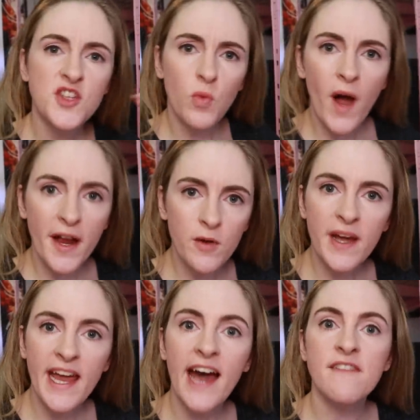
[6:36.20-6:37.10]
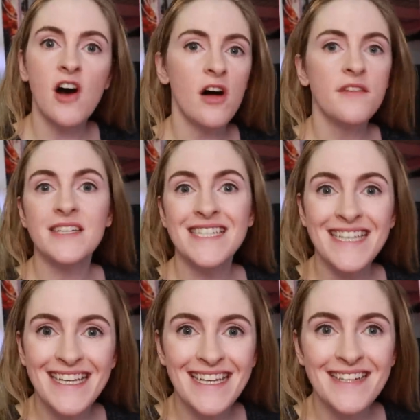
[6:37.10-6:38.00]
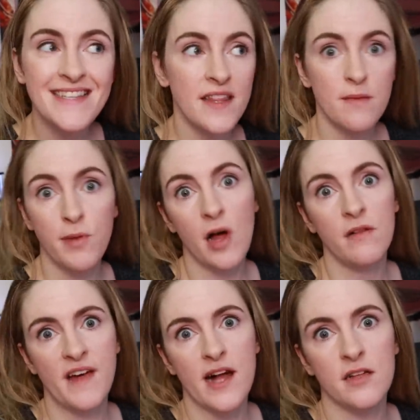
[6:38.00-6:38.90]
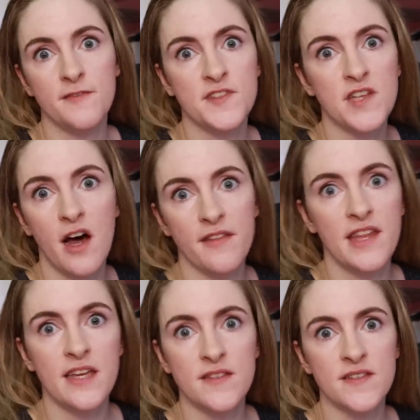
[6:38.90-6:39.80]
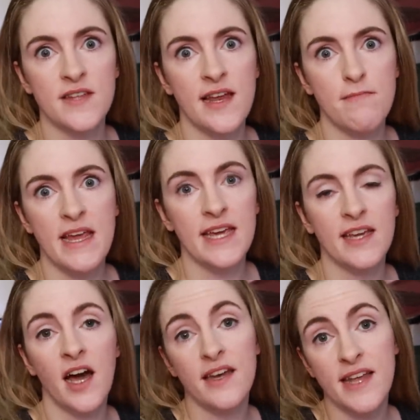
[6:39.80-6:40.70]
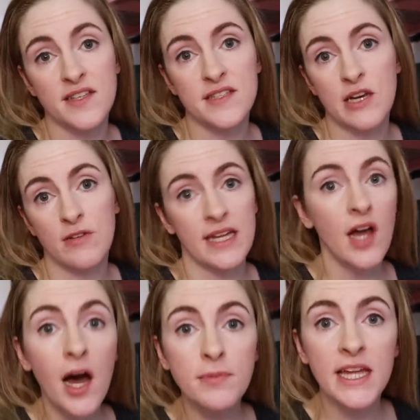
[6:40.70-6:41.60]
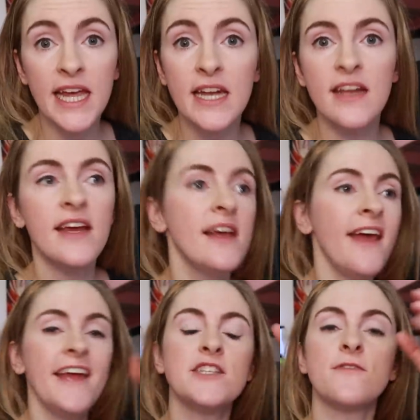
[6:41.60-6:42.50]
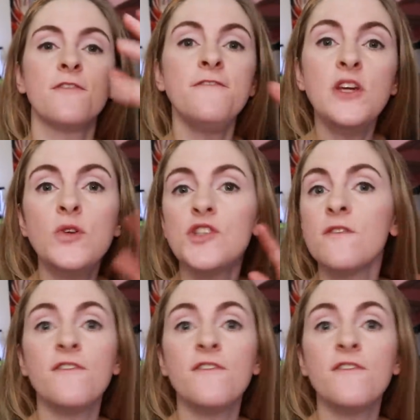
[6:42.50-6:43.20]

So why do I have all the T's and the ball valves on this and making it unnecessarily complicated? It's for future